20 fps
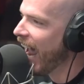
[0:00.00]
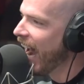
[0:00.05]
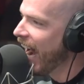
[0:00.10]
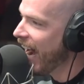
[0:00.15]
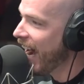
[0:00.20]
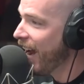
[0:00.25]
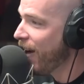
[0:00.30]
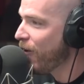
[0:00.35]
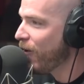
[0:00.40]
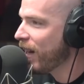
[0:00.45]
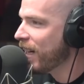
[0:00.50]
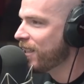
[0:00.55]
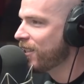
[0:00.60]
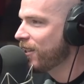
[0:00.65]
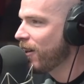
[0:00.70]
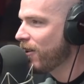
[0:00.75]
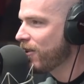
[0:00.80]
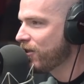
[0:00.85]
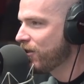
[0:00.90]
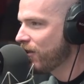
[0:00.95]
Anyway,
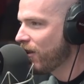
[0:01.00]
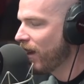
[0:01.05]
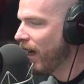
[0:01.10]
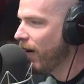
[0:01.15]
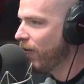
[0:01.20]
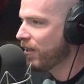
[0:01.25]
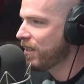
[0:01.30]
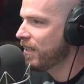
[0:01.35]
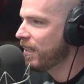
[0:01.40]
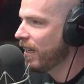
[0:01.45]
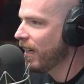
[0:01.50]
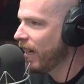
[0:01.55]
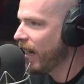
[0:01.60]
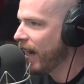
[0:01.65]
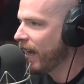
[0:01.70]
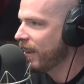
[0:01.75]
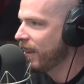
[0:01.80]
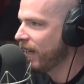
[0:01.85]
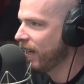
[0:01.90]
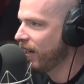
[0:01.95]
so that was it.
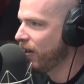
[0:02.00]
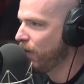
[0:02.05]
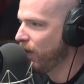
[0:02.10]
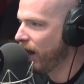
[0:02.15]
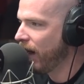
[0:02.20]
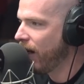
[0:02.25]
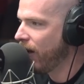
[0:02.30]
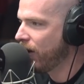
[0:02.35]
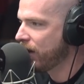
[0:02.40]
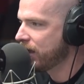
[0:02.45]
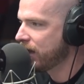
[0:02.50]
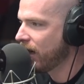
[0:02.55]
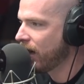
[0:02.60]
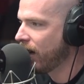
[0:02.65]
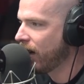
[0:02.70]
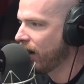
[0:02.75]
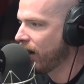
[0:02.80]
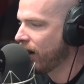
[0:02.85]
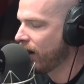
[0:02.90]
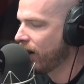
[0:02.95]
And then about
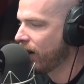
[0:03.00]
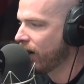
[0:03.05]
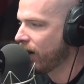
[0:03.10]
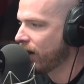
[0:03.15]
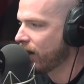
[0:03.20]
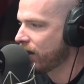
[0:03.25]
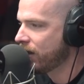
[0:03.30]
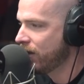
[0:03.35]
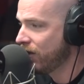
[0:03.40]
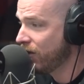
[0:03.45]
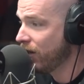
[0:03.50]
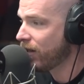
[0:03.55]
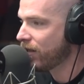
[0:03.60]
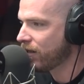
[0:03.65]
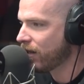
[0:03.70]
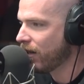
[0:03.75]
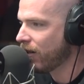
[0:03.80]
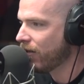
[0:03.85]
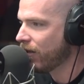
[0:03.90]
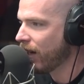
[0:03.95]
2
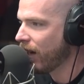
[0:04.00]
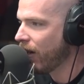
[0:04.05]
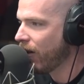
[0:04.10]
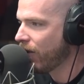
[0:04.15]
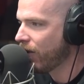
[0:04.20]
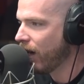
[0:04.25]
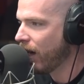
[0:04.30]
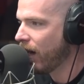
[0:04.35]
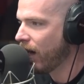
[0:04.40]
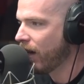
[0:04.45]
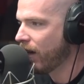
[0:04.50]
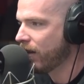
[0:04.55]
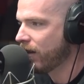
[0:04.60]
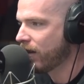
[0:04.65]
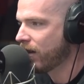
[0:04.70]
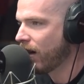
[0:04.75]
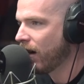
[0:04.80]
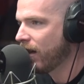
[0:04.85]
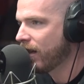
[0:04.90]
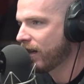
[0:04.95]
years ago now,
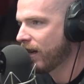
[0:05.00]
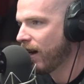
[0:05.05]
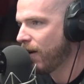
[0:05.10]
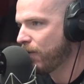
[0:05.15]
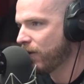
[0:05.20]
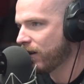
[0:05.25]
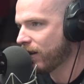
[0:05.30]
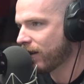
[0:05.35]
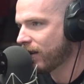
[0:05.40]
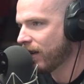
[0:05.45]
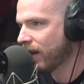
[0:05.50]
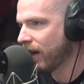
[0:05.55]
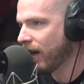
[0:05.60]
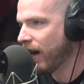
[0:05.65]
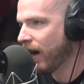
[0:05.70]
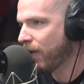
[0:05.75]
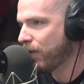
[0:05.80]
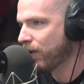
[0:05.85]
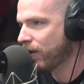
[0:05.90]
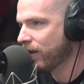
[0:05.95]
the Colin Kaepernick thing
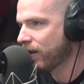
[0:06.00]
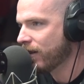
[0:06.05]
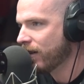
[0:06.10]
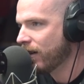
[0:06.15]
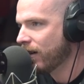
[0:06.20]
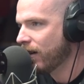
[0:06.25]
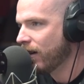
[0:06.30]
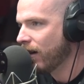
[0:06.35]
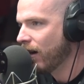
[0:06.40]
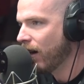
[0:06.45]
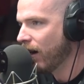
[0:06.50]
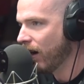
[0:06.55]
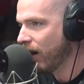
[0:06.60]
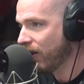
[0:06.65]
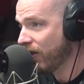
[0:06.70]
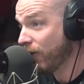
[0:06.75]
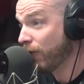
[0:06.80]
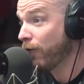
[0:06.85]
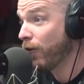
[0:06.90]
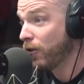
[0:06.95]
happened.
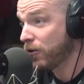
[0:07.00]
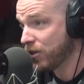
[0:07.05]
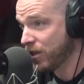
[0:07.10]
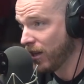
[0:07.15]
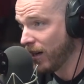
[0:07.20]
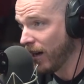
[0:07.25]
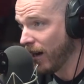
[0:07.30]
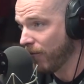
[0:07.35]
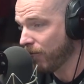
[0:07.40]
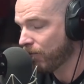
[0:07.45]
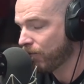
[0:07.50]
The first time.